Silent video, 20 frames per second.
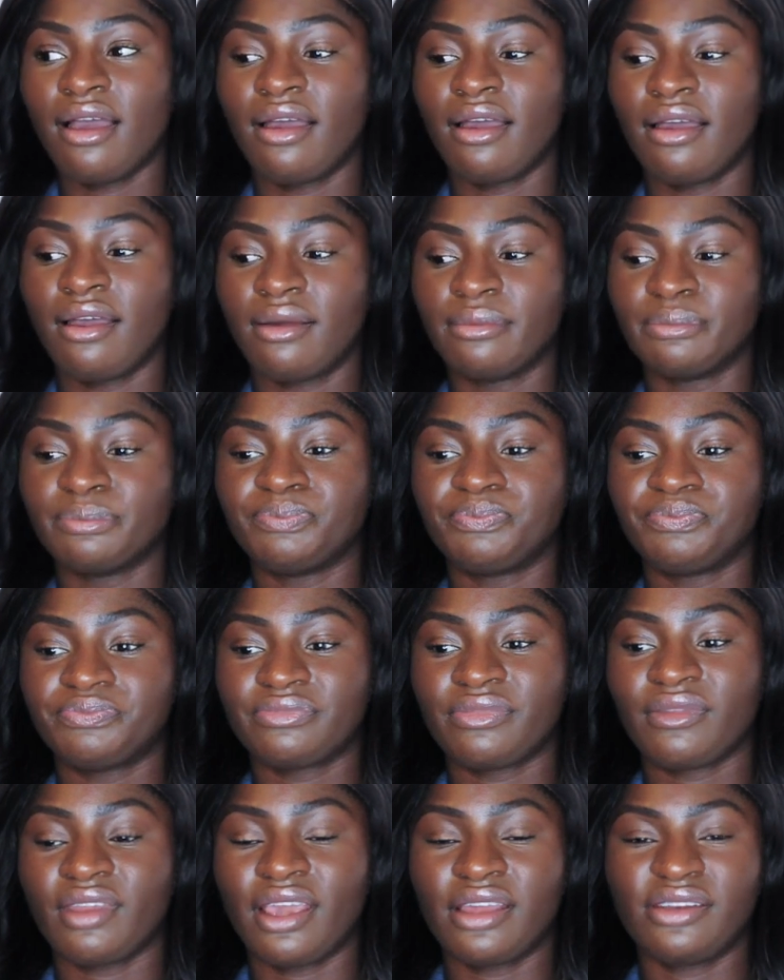and
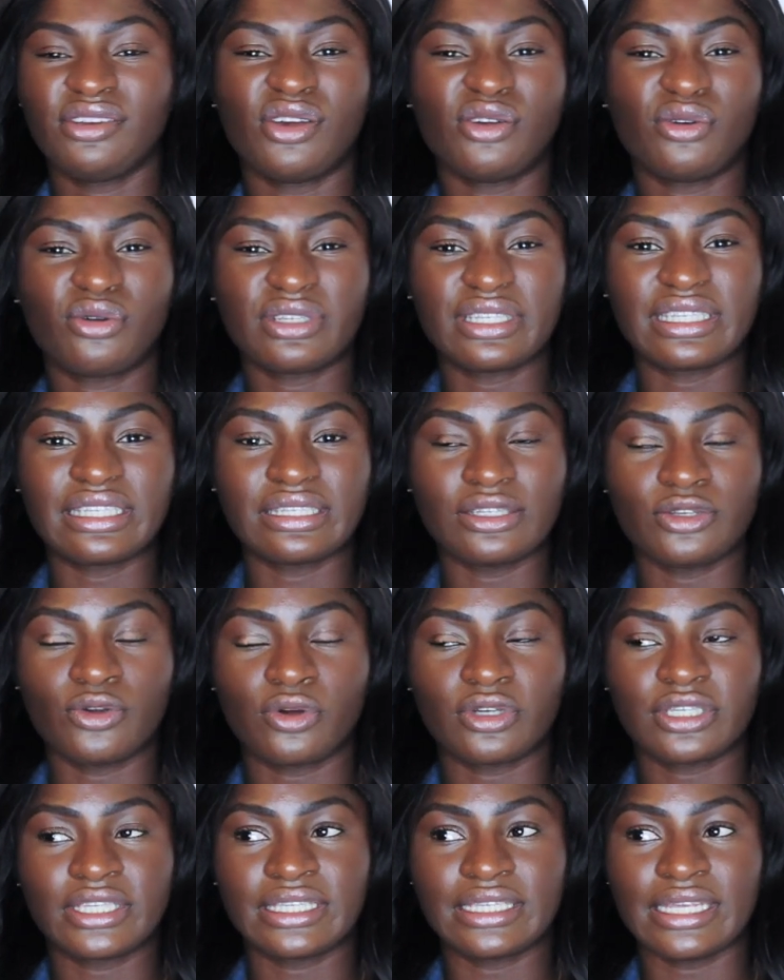
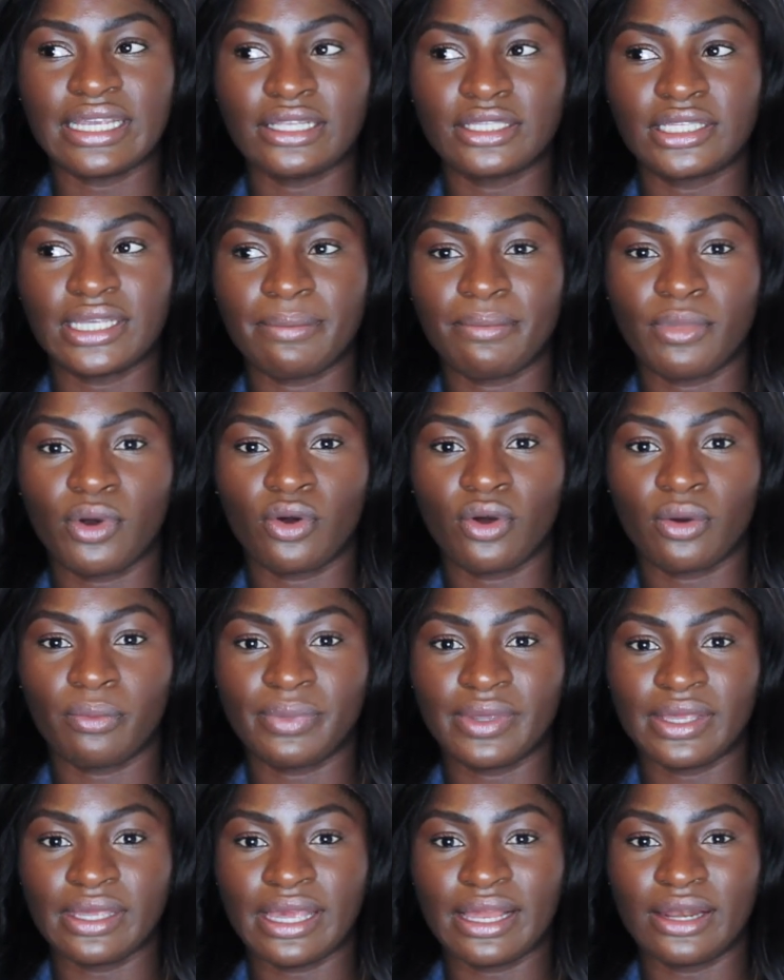you're seen to
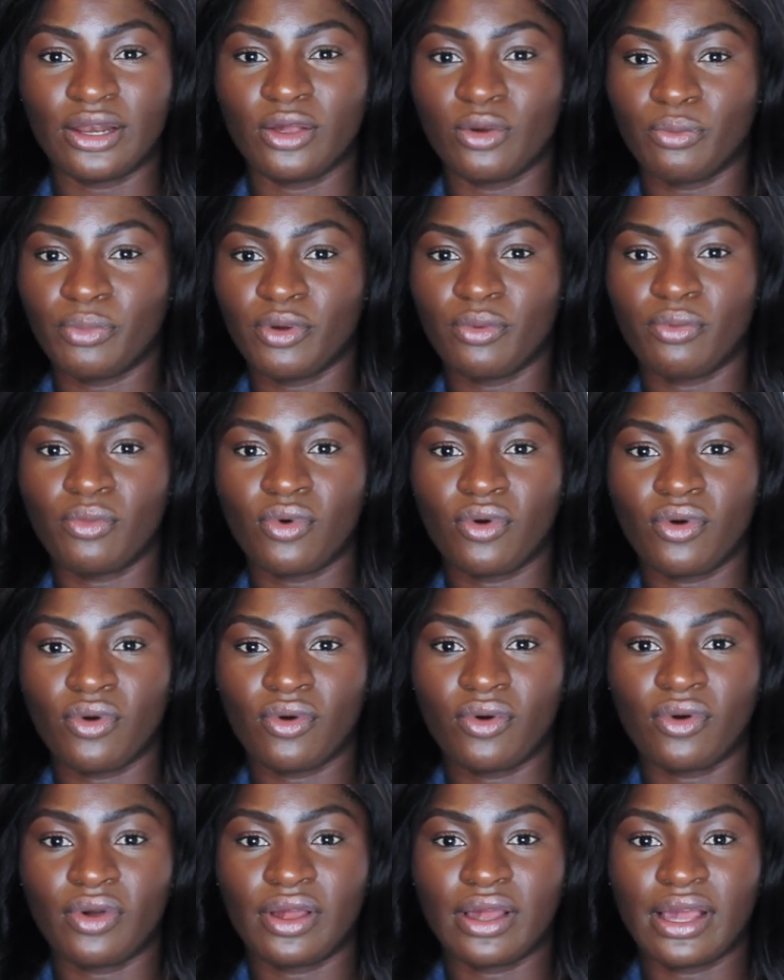be a little bit
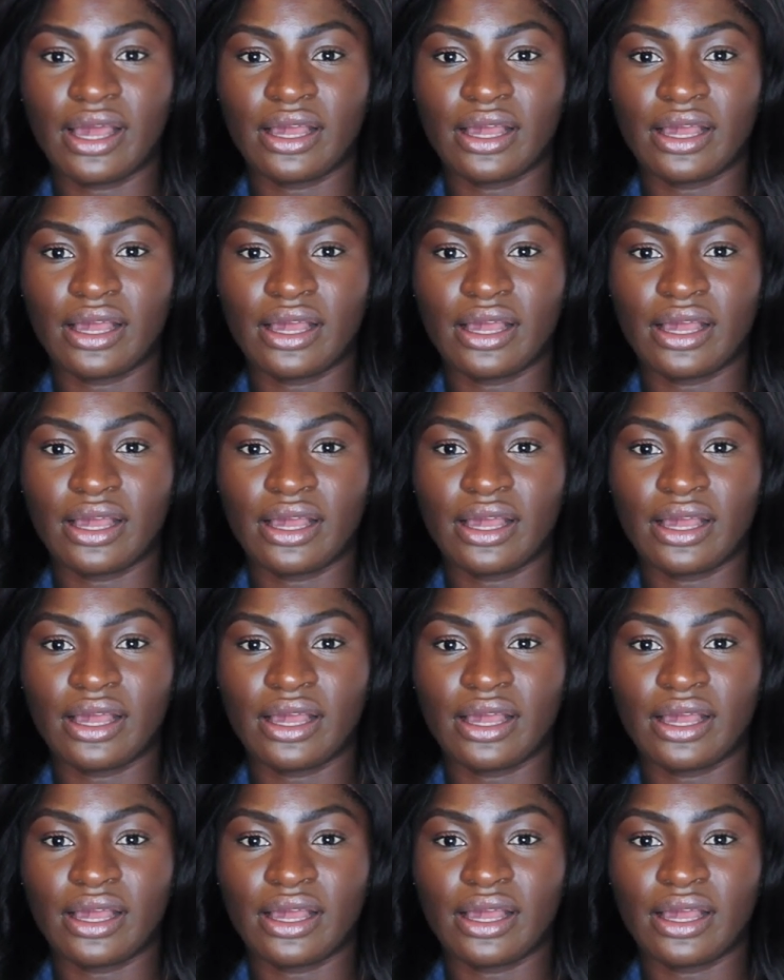more